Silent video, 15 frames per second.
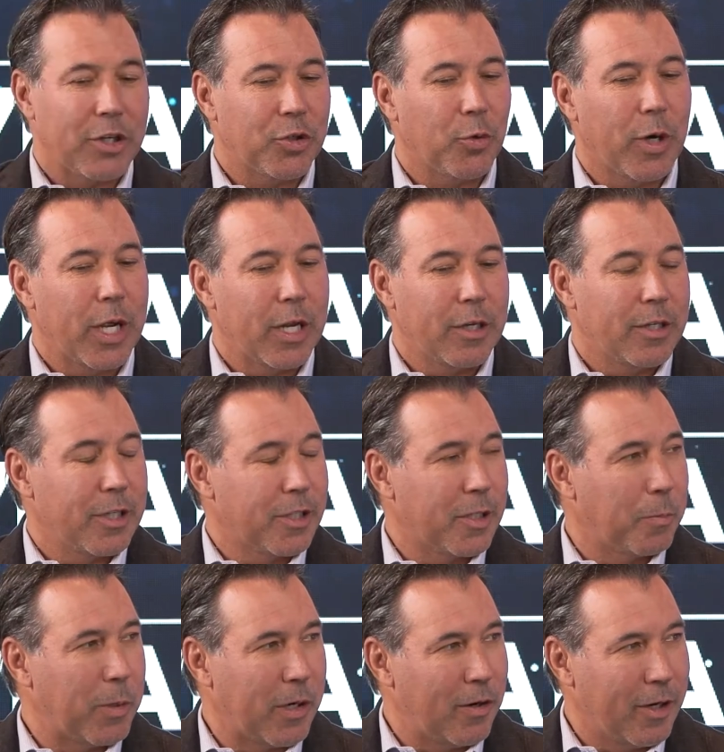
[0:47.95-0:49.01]
trend
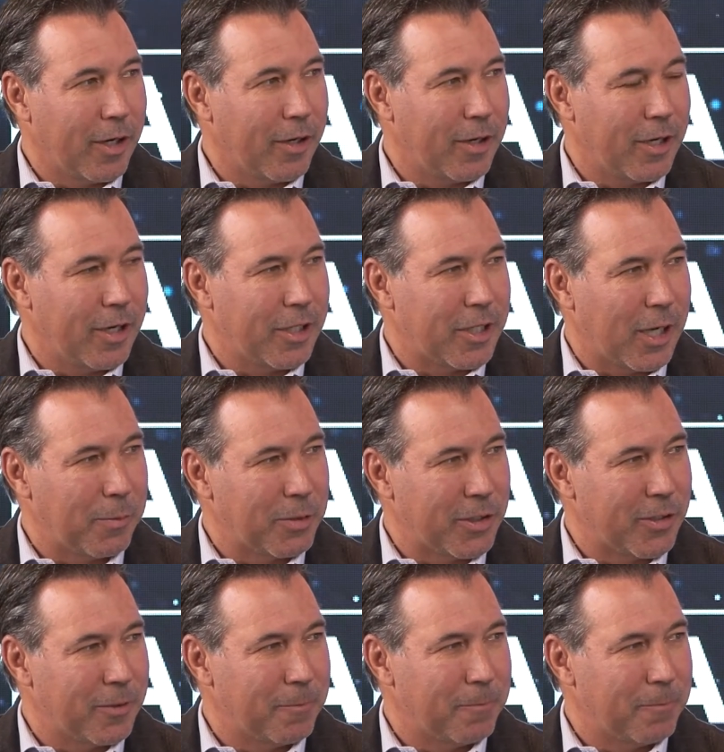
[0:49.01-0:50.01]
disappearing anytime soon.